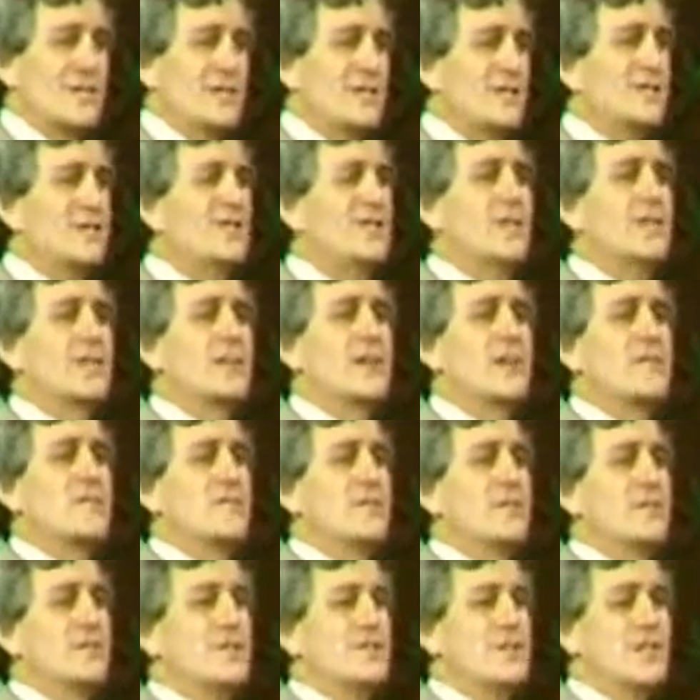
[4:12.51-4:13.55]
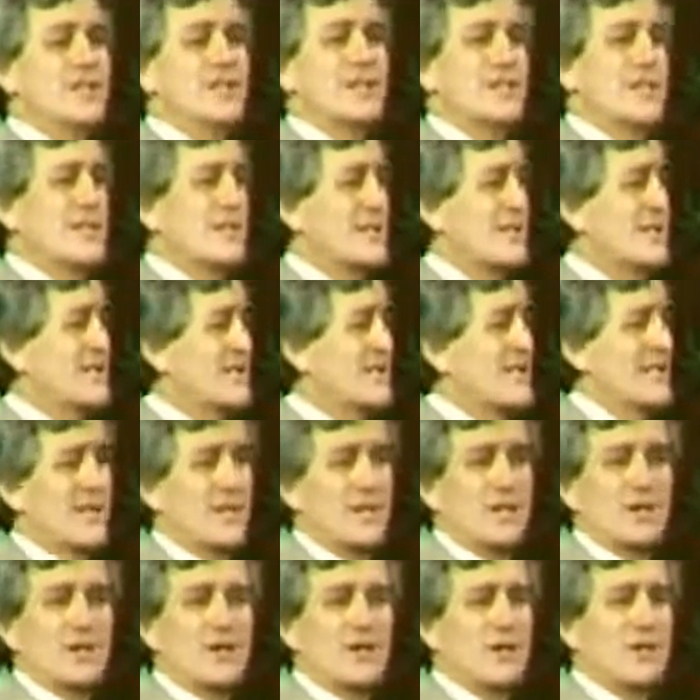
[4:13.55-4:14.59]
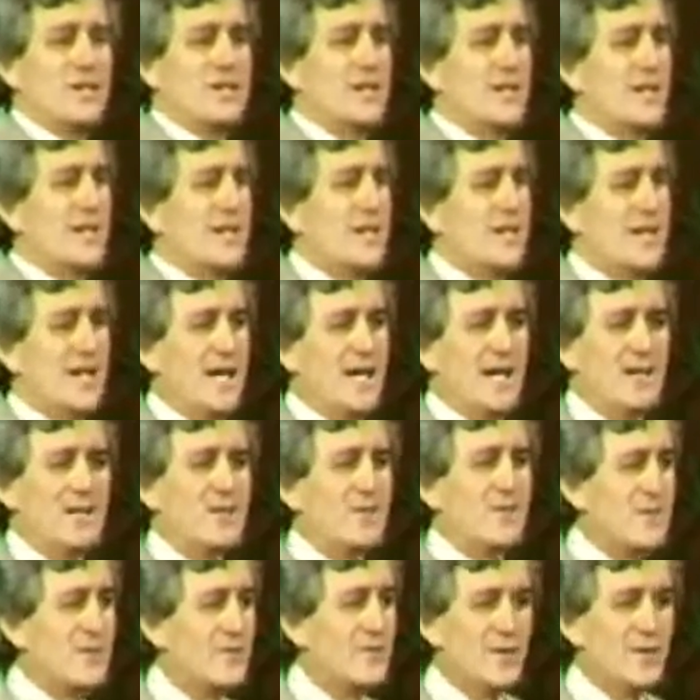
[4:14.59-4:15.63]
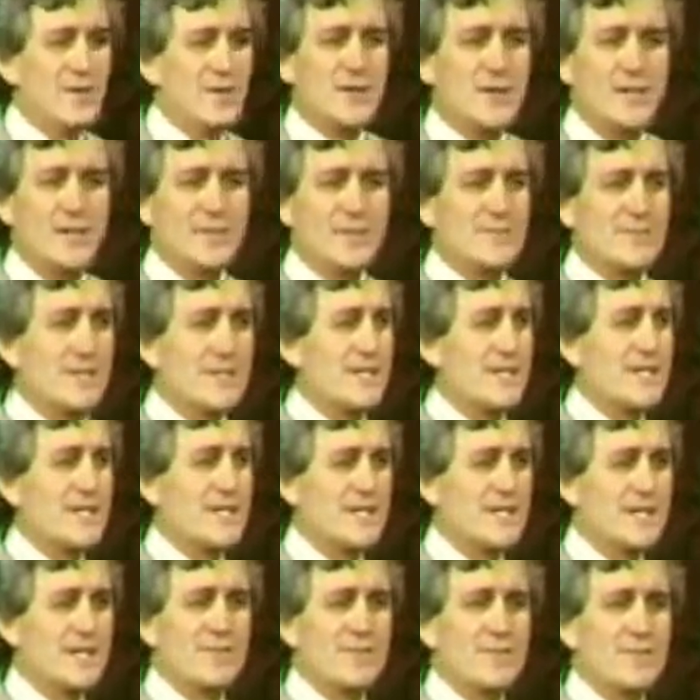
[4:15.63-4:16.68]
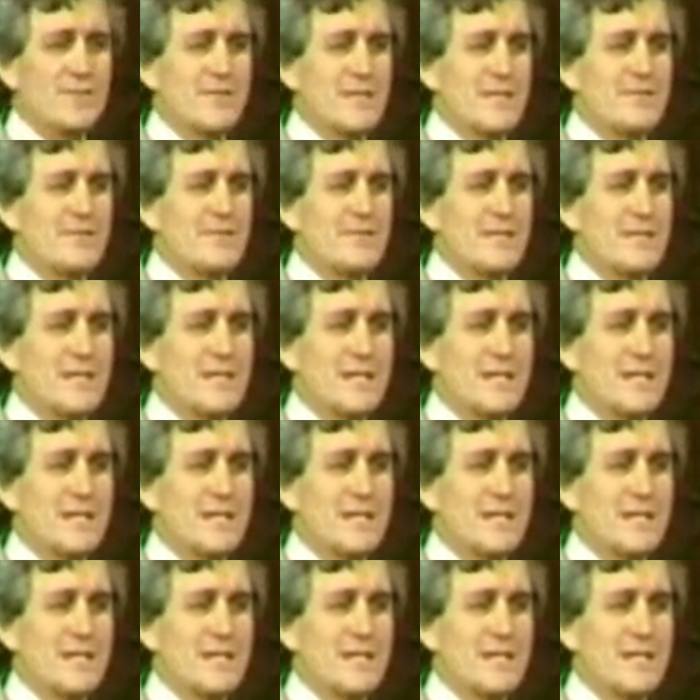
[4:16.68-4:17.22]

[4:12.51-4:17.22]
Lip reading: to look up to Jesus and say, "Lord, I don't know where the next penny's coming from,